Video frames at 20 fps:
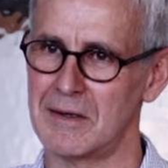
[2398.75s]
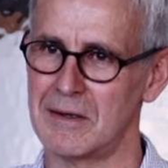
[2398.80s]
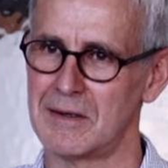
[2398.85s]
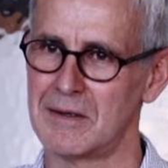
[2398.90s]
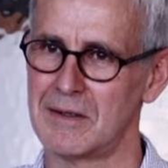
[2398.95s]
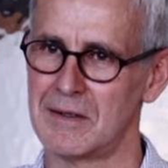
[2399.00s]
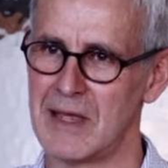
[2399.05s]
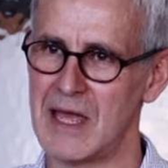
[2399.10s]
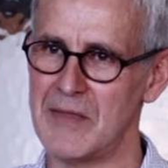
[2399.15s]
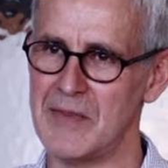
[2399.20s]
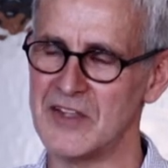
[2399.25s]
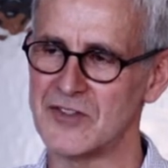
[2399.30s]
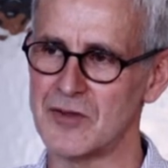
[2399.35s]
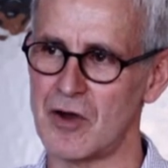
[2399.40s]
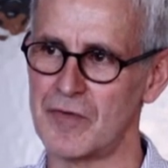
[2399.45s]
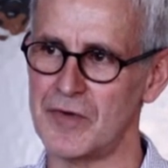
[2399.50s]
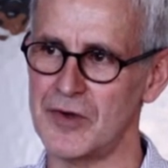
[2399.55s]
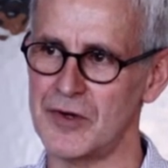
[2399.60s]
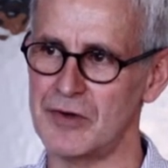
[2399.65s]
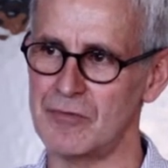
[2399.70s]
can become. And there's
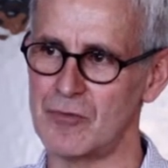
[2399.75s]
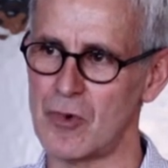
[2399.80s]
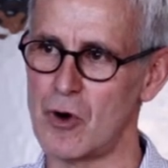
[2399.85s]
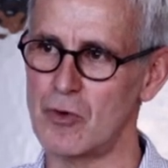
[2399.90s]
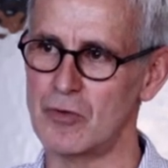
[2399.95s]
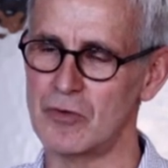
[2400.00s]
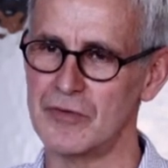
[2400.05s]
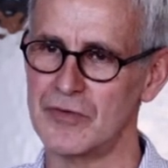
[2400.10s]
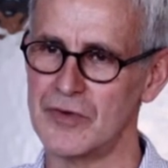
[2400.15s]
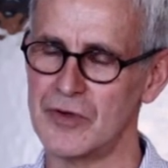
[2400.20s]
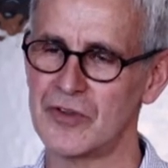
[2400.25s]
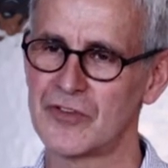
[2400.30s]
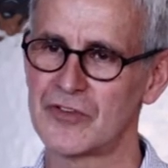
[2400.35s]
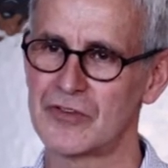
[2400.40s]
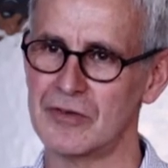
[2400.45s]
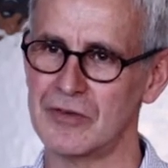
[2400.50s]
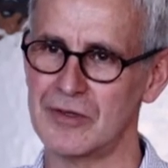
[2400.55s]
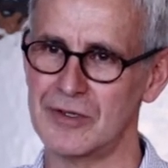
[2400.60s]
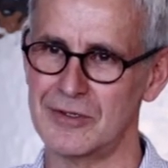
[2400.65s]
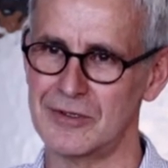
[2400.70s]
often role
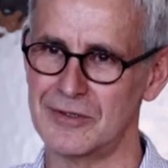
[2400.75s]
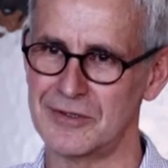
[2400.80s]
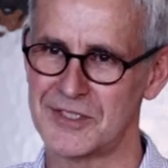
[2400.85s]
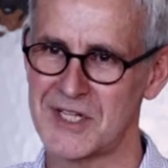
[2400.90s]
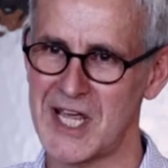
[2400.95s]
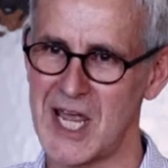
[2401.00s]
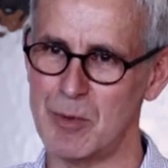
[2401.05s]
reversal, or yes.